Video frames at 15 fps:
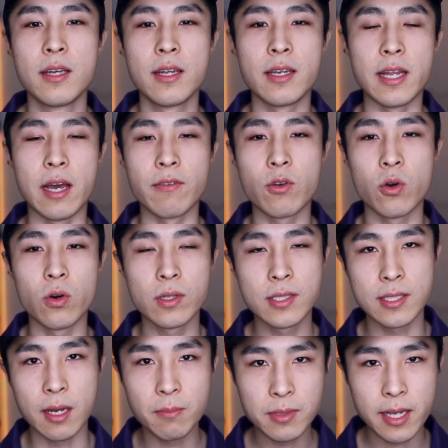Now, of course,
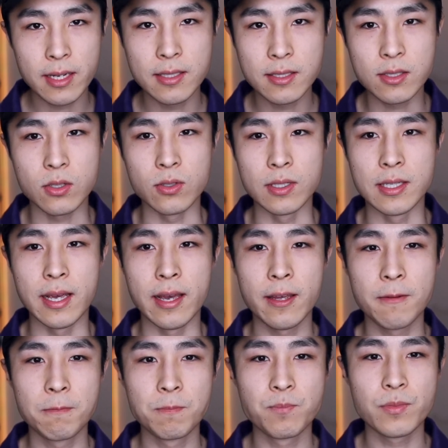some debt is good
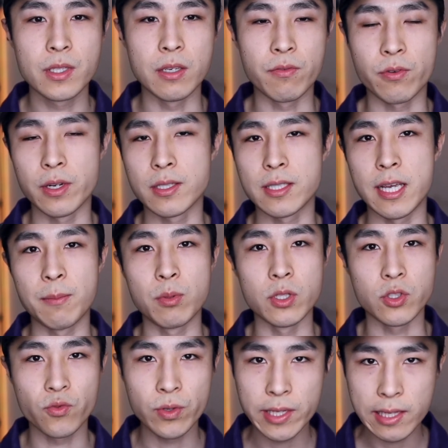debt. If, for example,
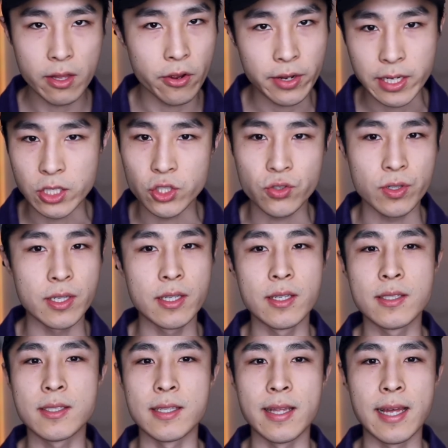it's really low
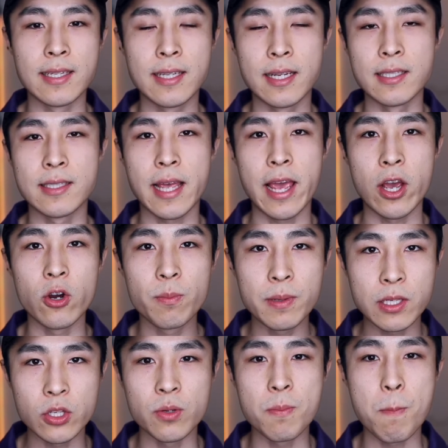interest and that debt is
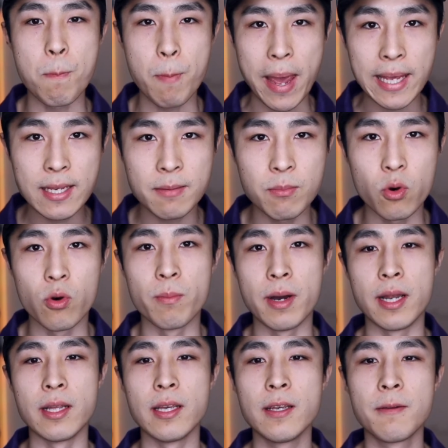helping you make more
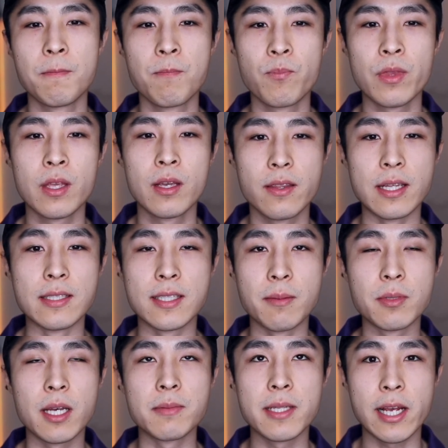money, then
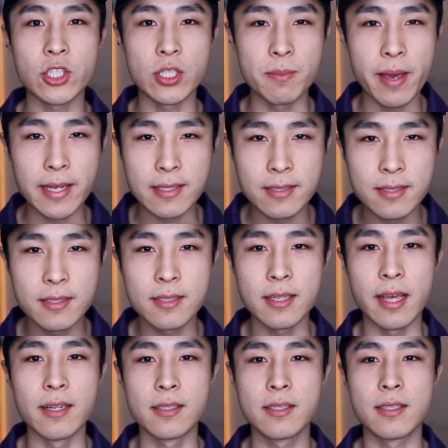sometimes it actually makes
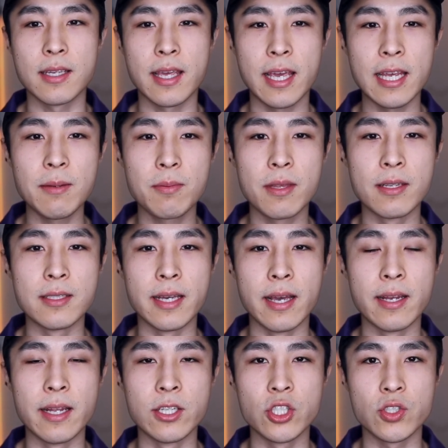sense to keep the
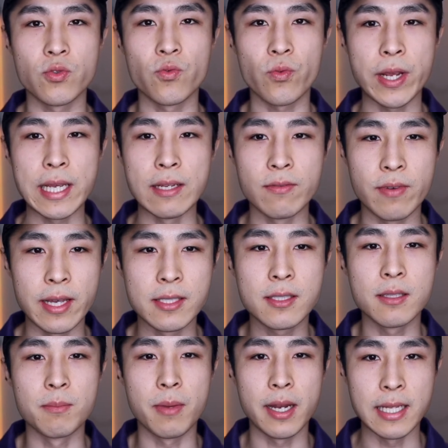debt and just reinvest
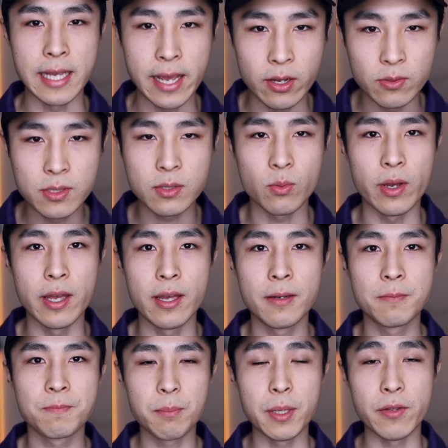the money elsewhere.
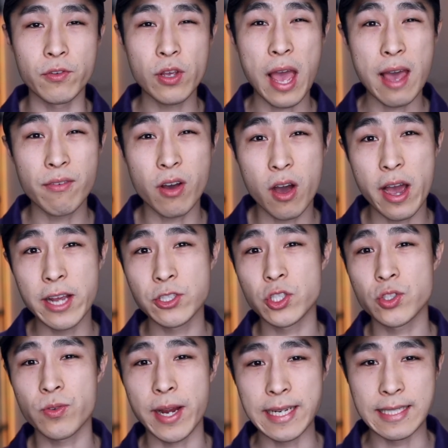But if you have high
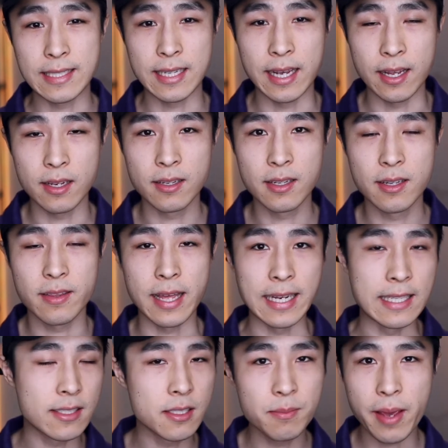interest rate debt that
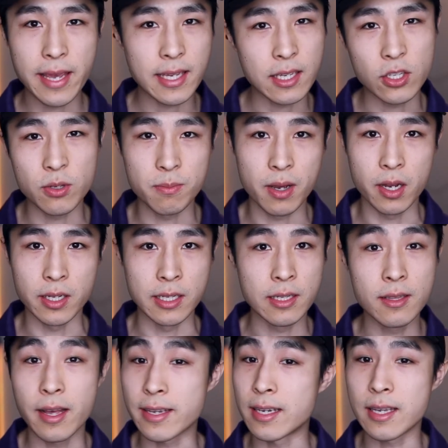isn't making you money,
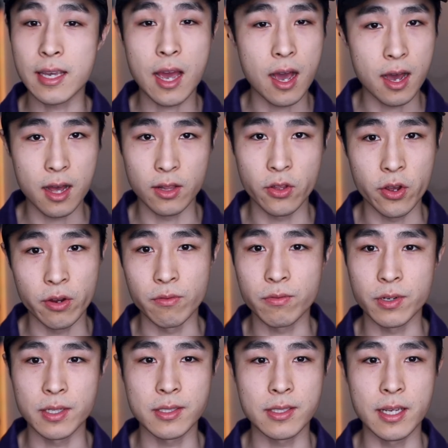like a car loan,
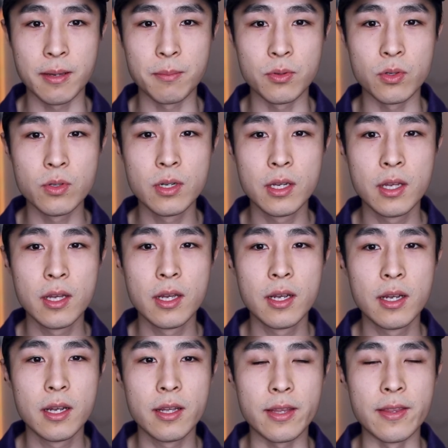for example,
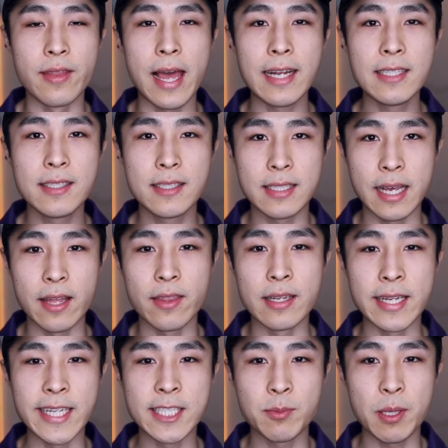then that is debt that
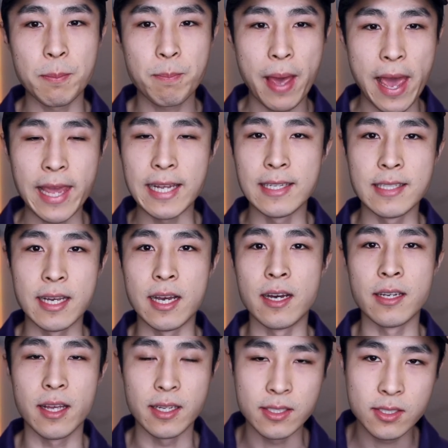needs to be paid
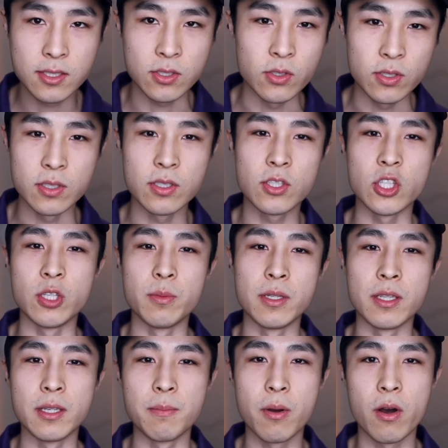down as soon as
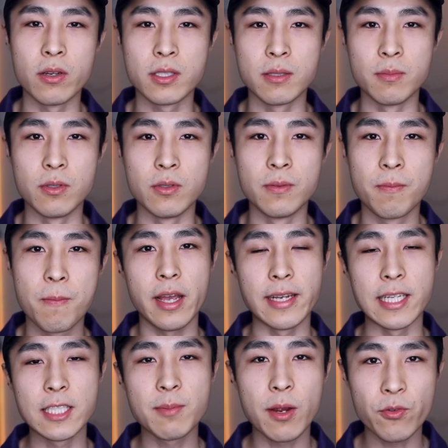humanly possible. And
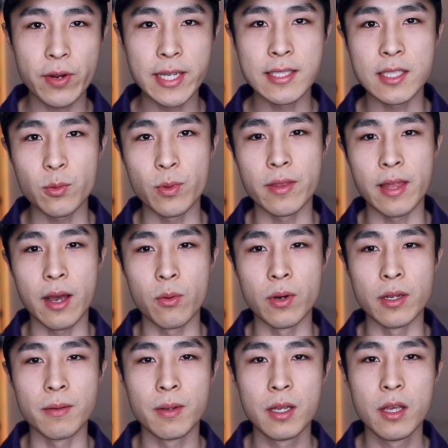here's my reasoning with that
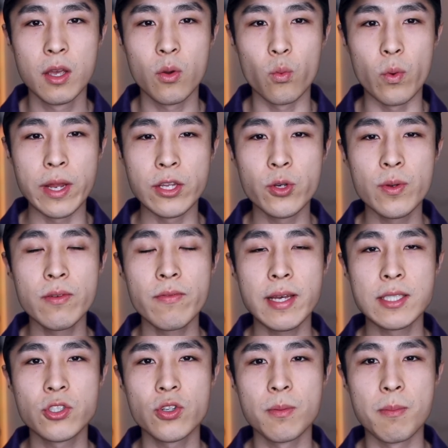one. When you
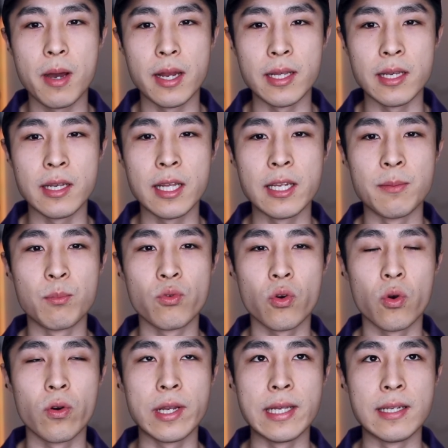invest your money in a
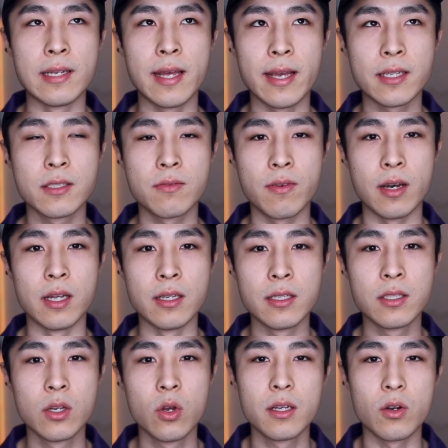broad index
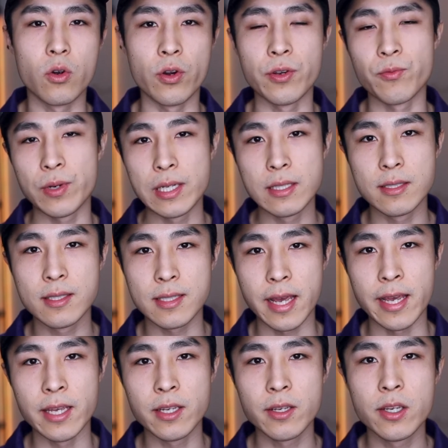fund or in real
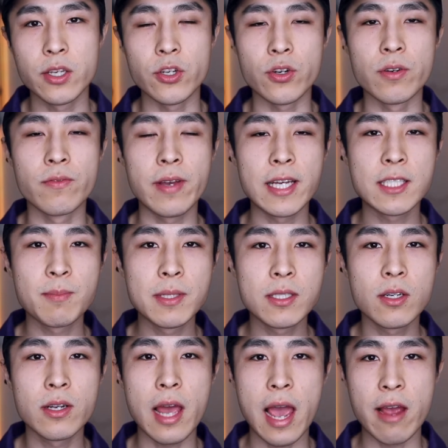estate, your investments
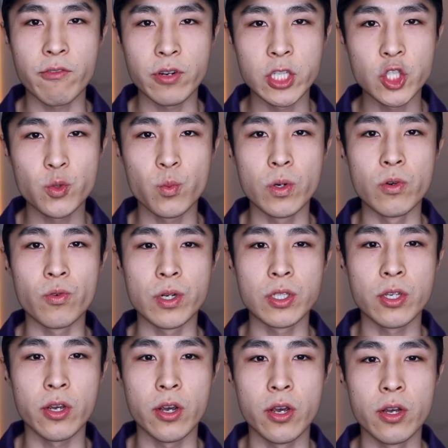on average will
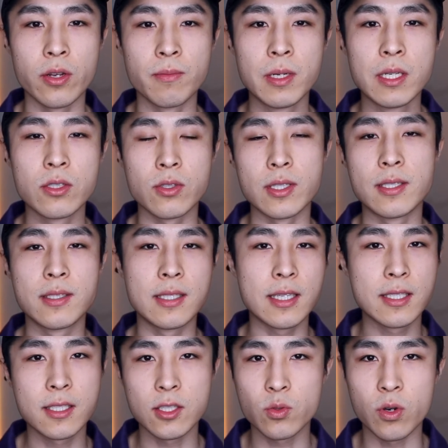return sort of
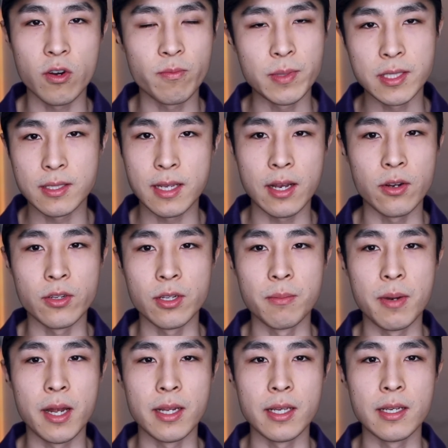6 to 12% on your
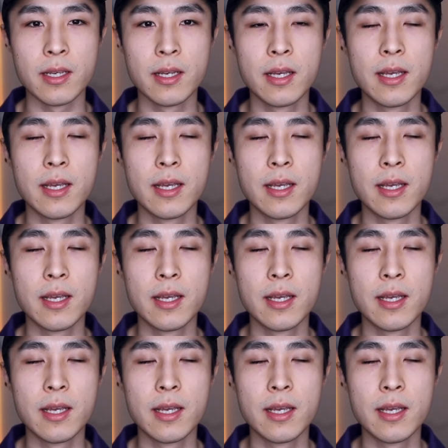money.